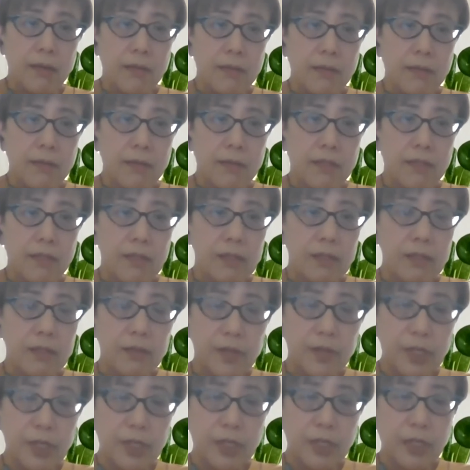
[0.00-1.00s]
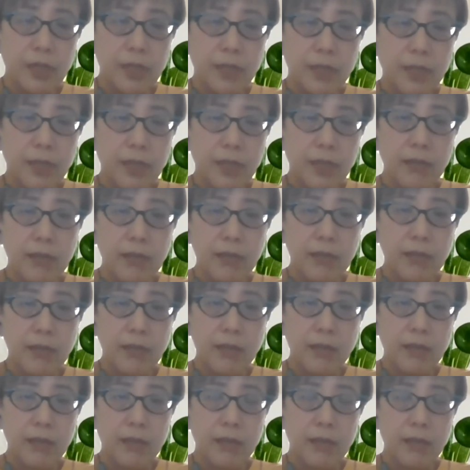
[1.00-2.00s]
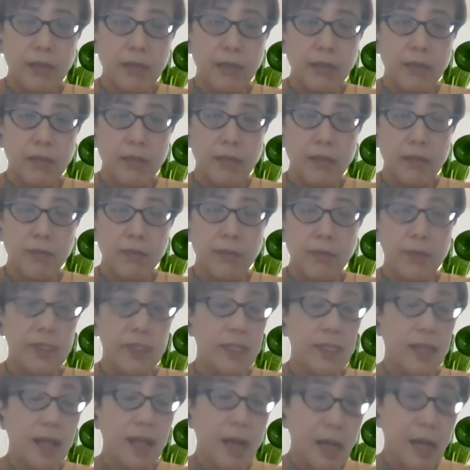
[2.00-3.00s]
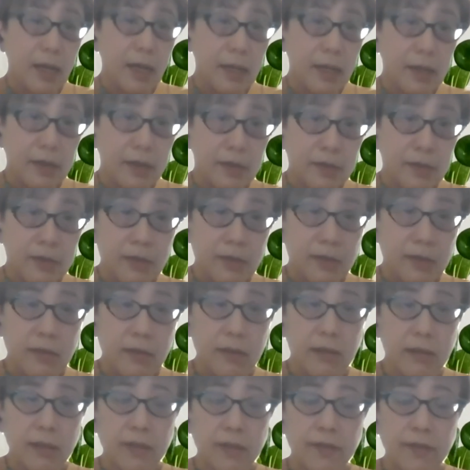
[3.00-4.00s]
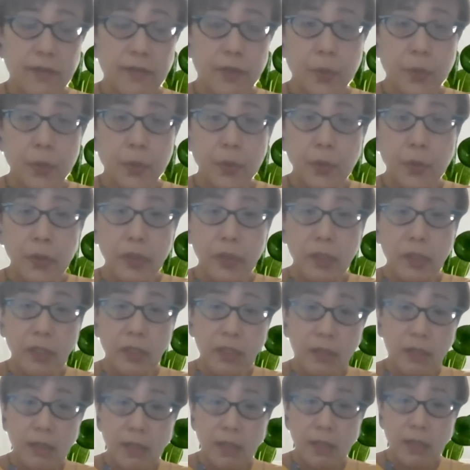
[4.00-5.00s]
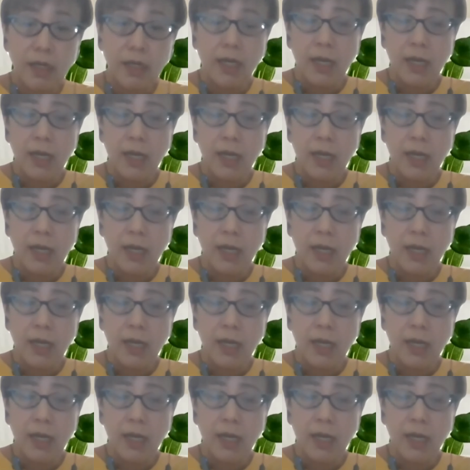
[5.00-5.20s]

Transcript: consideration about, you know, people's lives, livelihood.